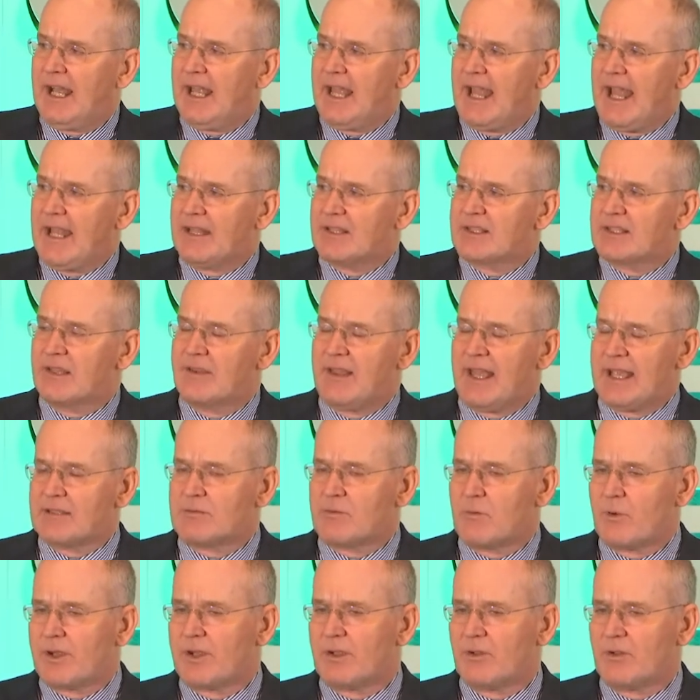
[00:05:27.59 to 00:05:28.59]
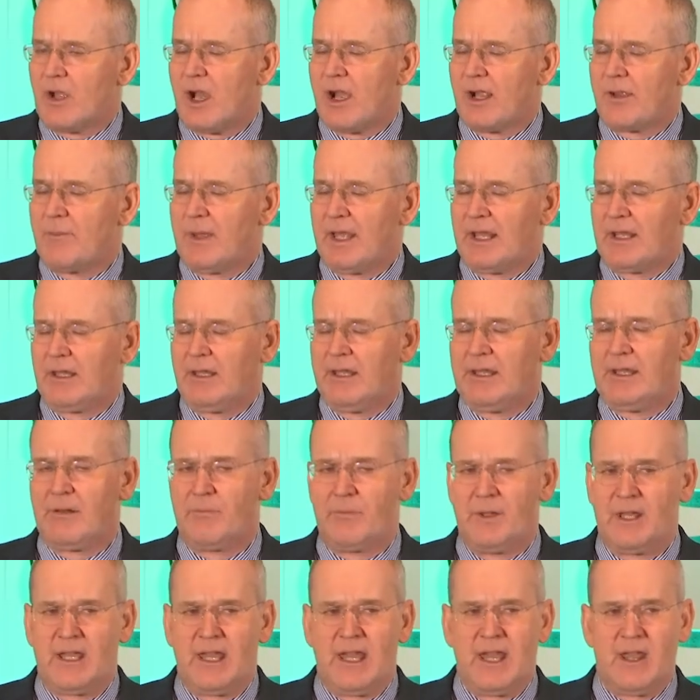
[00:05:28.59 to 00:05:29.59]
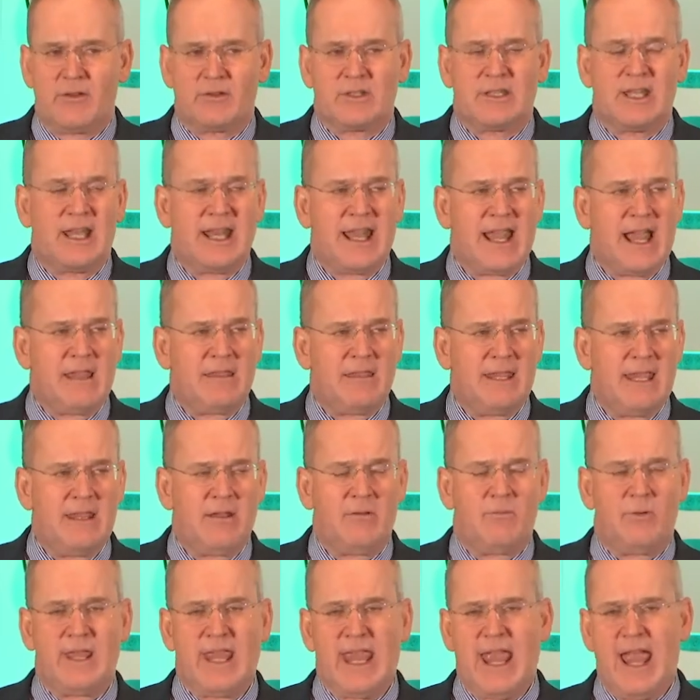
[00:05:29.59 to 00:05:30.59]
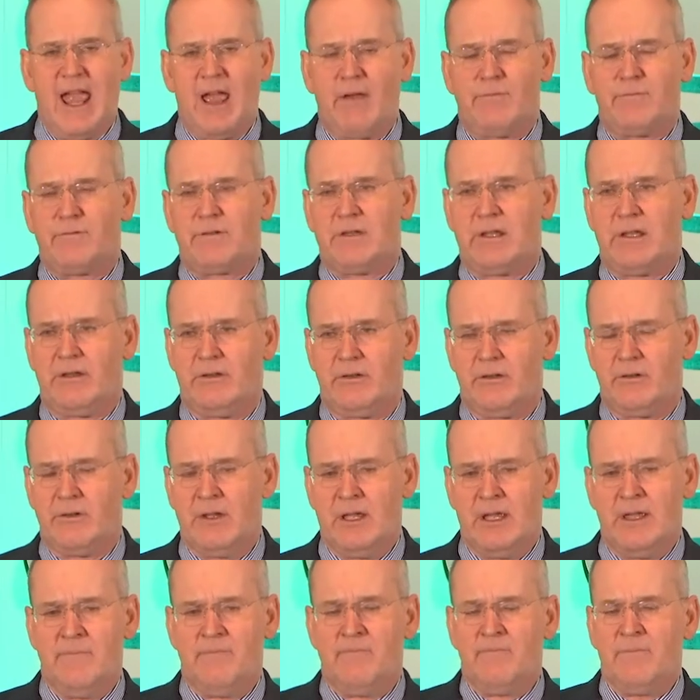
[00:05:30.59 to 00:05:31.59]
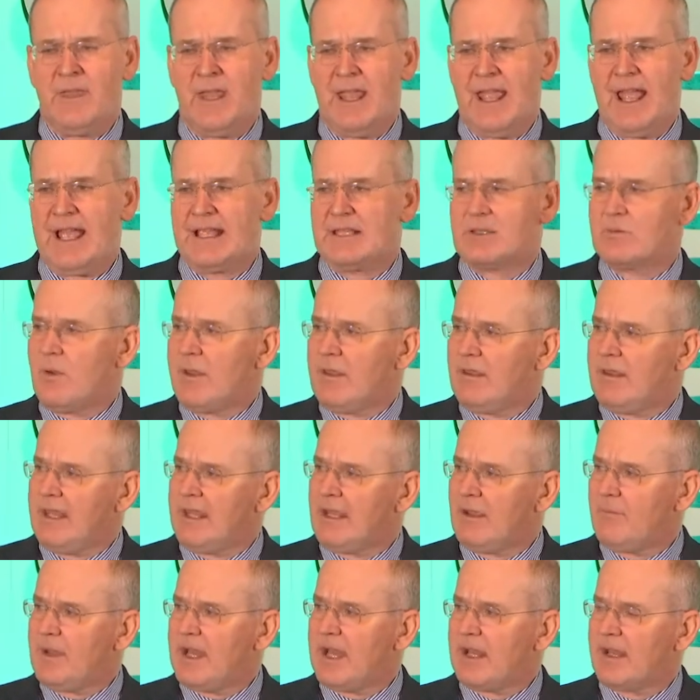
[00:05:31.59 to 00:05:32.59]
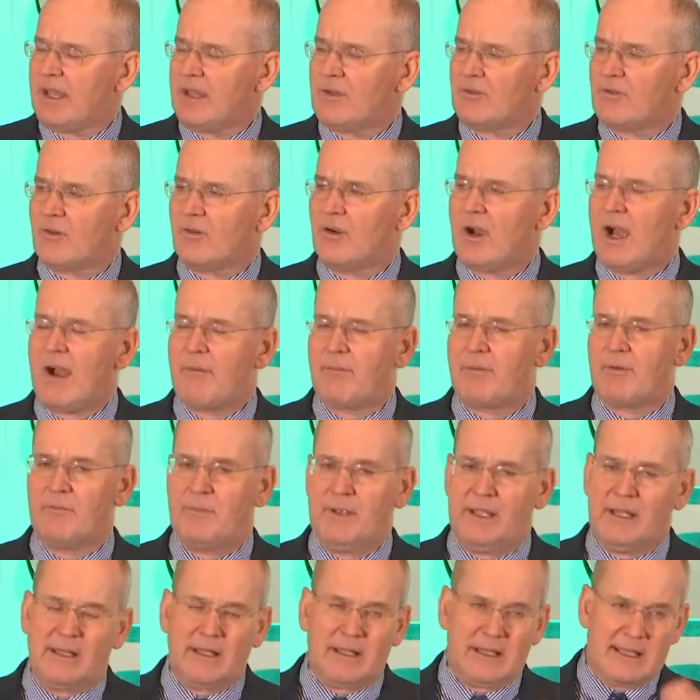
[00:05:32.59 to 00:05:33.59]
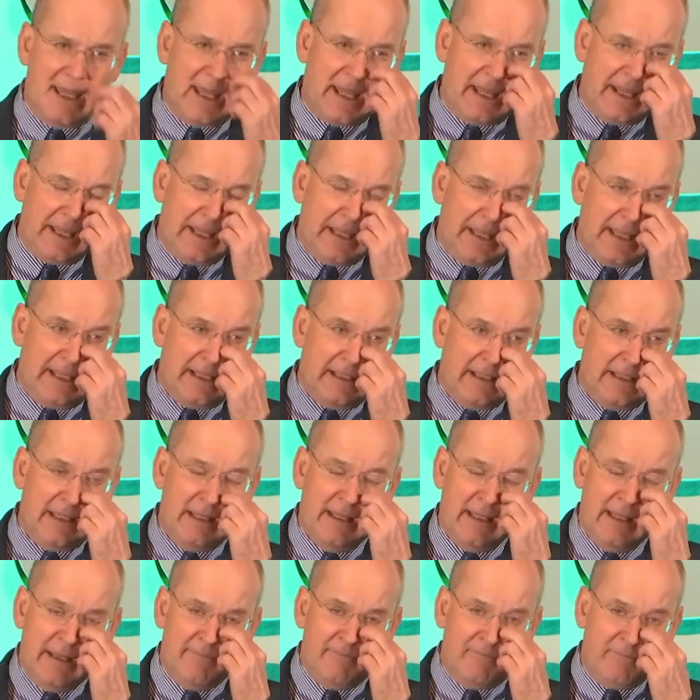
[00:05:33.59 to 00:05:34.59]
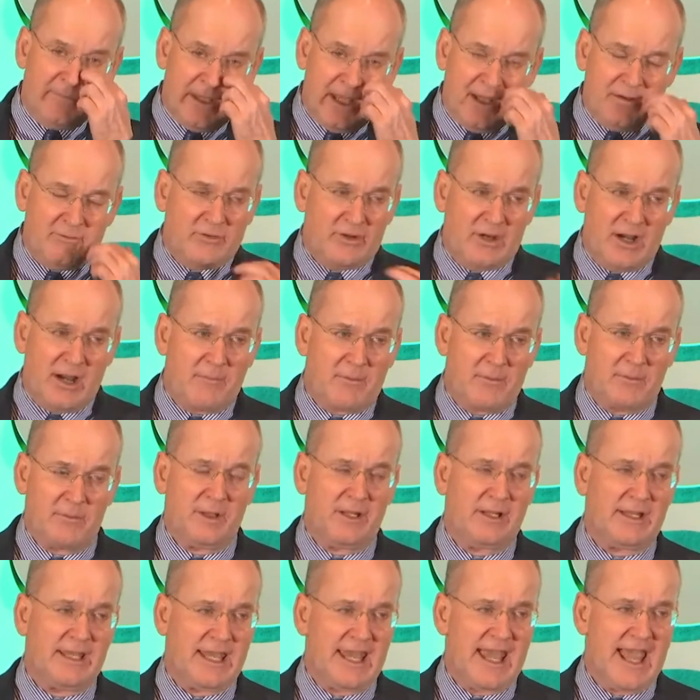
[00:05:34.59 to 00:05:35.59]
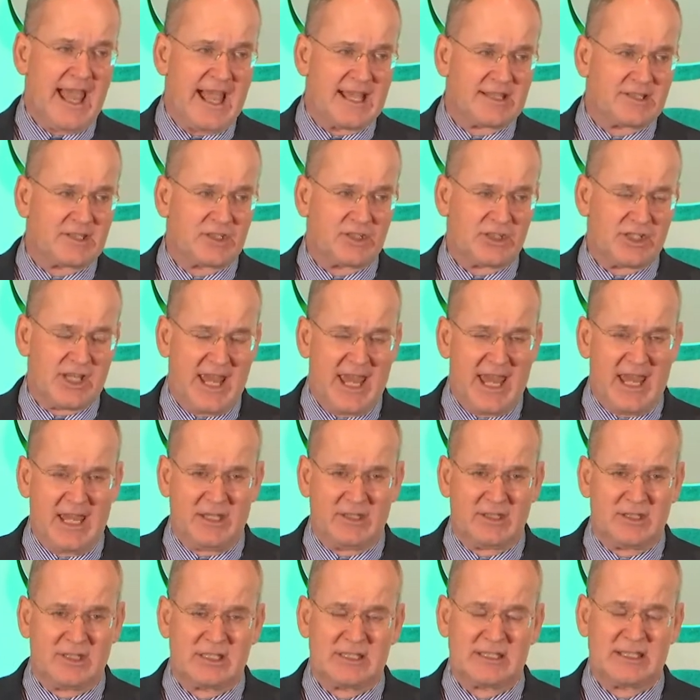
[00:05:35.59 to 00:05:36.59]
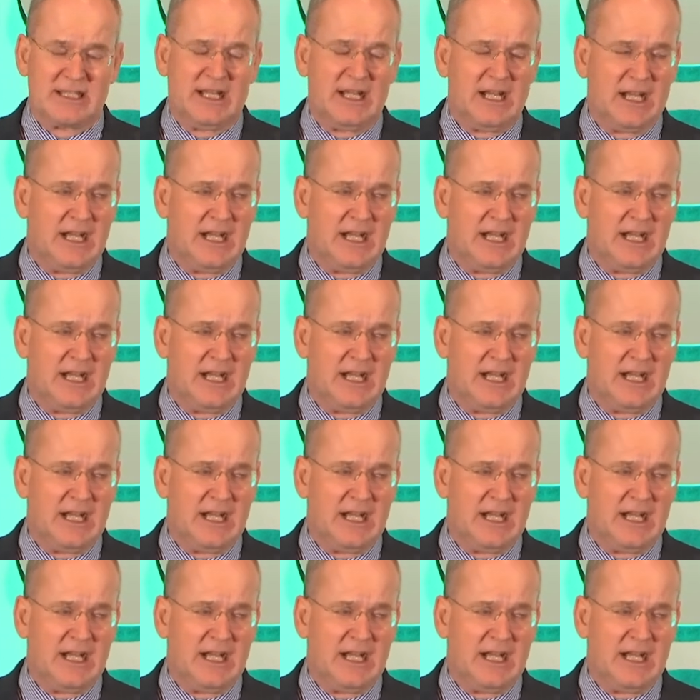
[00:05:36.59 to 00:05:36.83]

And so that's what we're going to talk about a little bit here today. I think we have to, as we think about interoperability, and interoperability has changed.